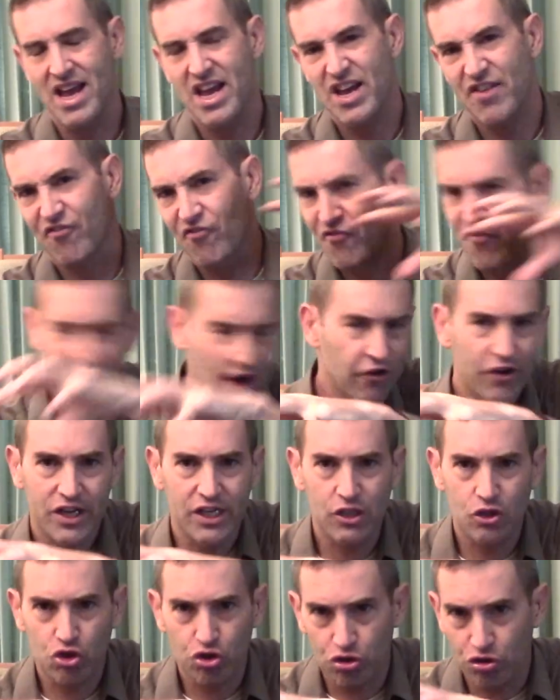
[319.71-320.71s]
very
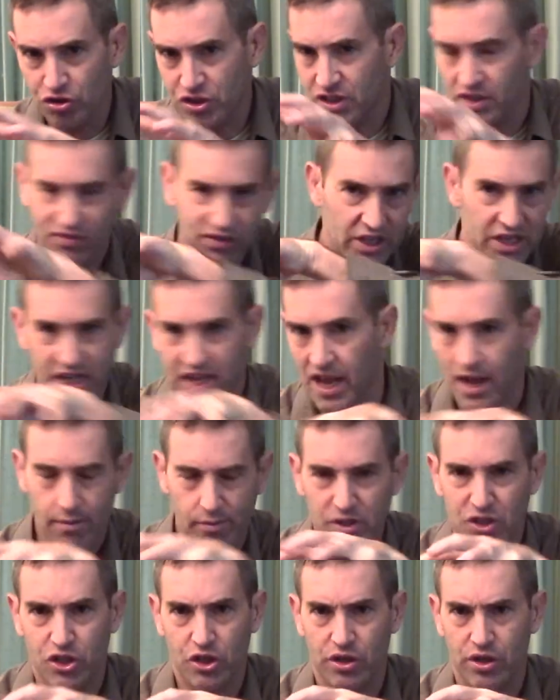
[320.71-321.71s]
intrusively came
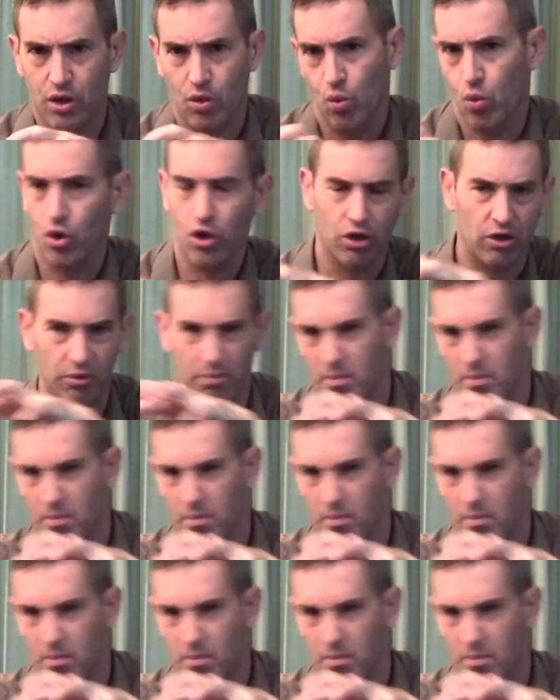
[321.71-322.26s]
into their world,